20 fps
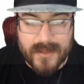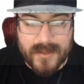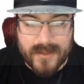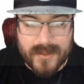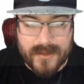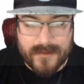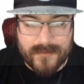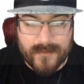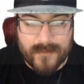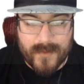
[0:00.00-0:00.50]

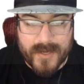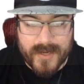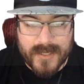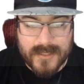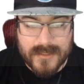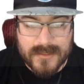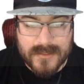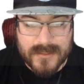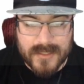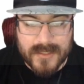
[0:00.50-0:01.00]
If
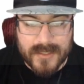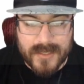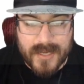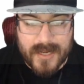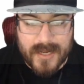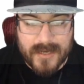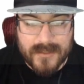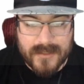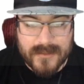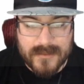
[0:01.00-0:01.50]
Waze
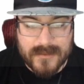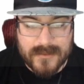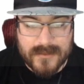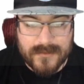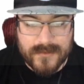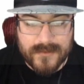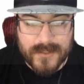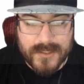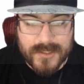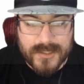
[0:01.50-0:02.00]
cannot
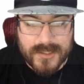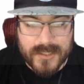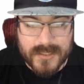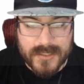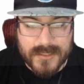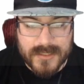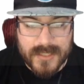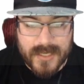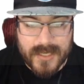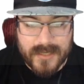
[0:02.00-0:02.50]
reach a
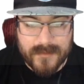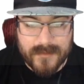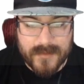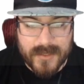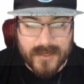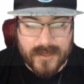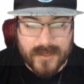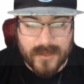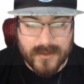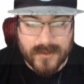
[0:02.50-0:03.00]

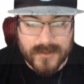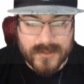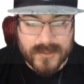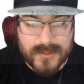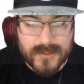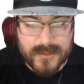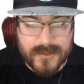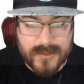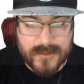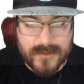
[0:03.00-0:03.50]
segment
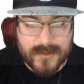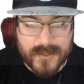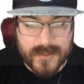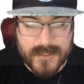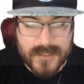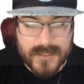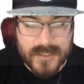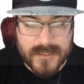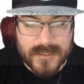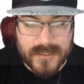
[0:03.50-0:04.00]
closest to
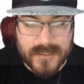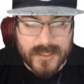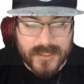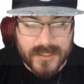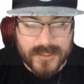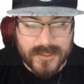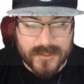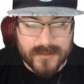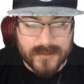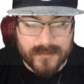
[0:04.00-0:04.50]
a
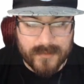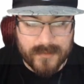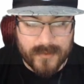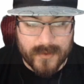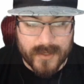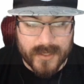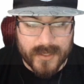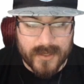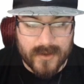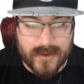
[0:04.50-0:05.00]
destination
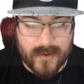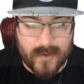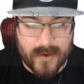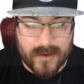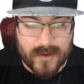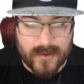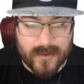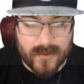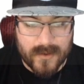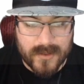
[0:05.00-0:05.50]
point
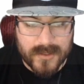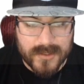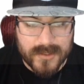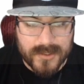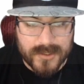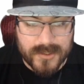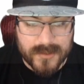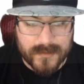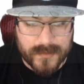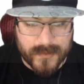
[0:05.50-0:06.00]
or an
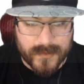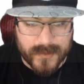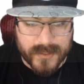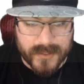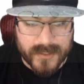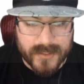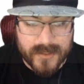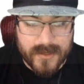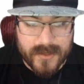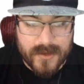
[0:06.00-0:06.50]
origin
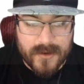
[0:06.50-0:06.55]
point